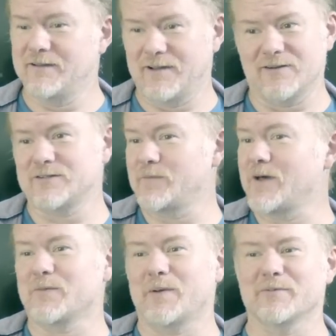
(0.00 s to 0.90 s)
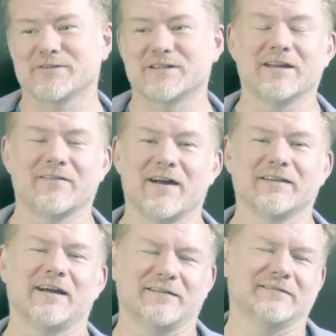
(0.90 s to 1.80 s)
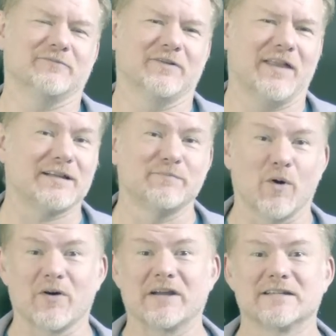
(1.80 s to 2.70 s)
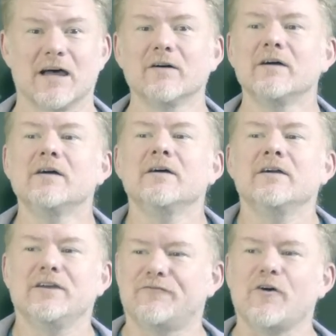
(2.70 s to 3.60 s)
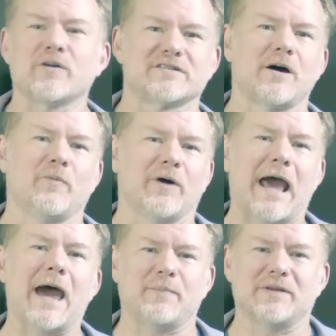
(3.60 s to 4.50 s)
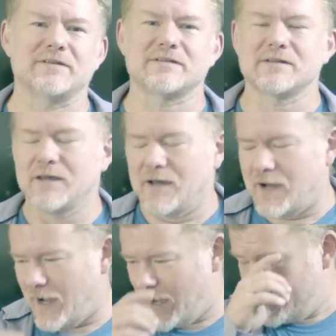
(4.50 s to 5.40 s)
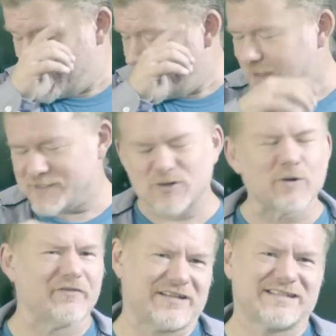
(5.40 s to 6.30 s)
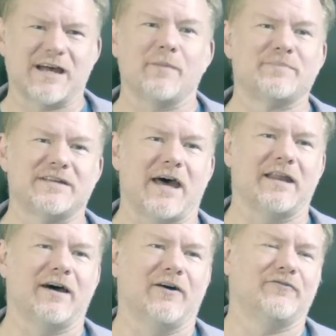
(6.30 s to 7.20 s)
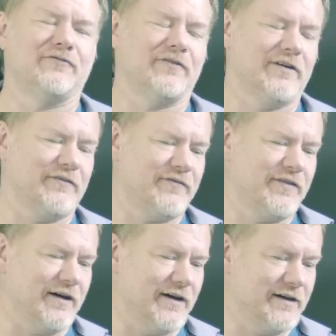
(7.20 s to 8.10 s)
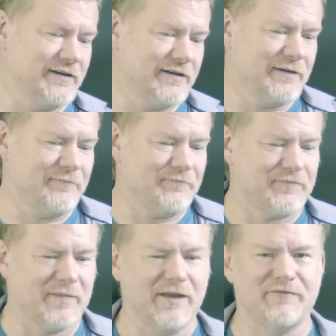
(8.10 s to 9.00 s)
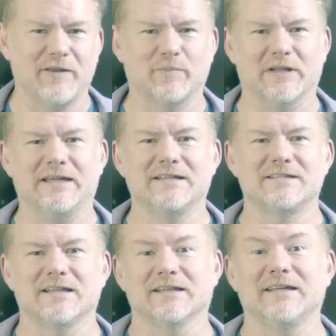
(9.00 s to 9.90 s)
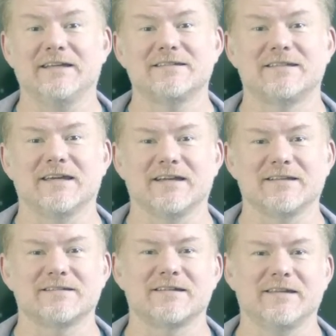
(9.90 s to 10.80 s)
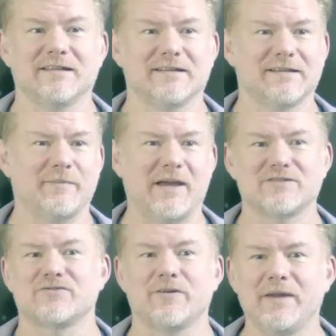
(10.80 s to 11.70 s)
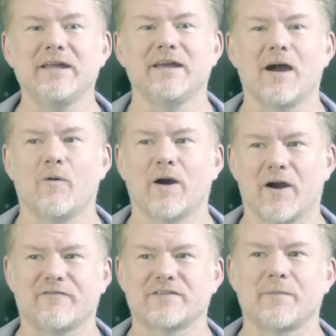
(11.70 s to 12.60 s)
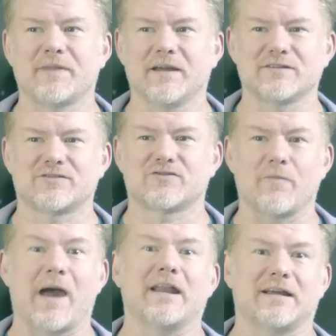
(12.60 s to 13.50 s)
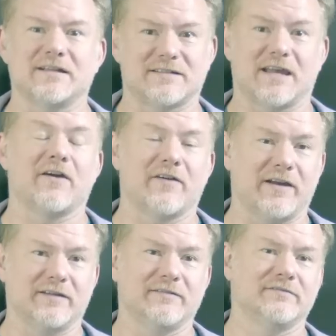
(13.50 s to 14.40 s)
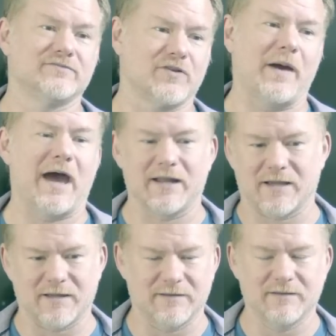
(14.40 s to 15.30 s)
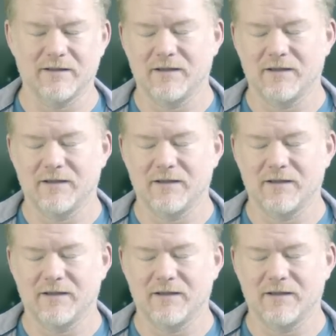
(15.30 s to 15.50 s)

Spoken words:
Here's some other people sitting around like, well, that's boring as hell. You focus on what happens. And it's sort of a subset of the if it bleeds, it leads things in the mainstream media, where if something's traumatic and scary and dramatic and